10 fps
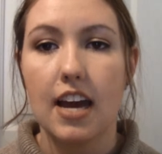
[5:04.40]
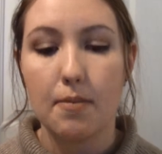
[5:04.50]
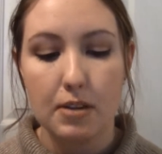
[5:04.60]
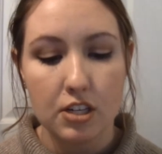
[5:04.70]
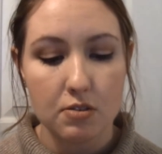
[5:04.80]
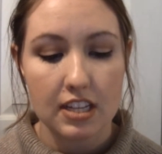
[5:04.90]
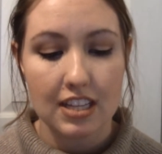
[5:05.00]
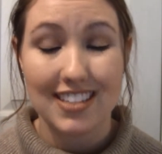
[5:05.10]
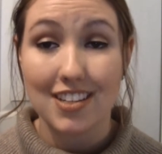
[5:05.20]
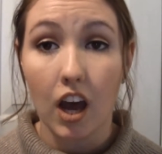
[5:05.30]
I've been using
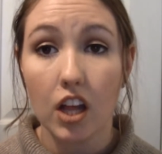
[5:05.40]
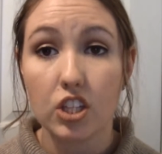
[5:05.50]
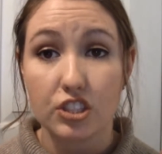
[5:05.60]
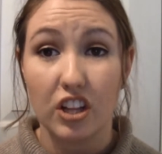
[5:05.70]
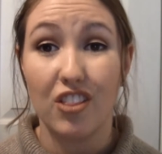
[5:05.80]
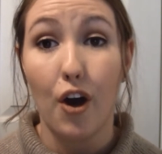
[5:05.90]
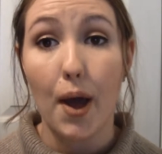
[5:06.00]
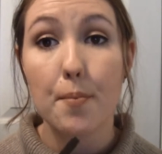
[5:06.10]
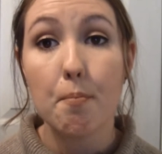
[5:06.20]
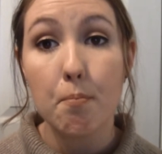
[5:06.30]
these colors a
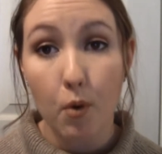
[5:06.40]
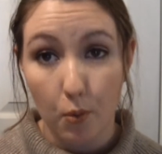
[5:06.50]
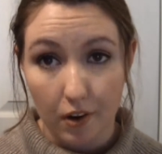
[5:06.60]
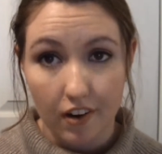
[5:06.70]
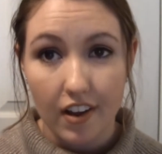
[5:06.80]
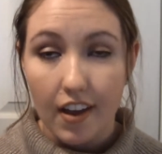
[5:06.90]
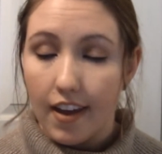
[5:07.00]
lot more.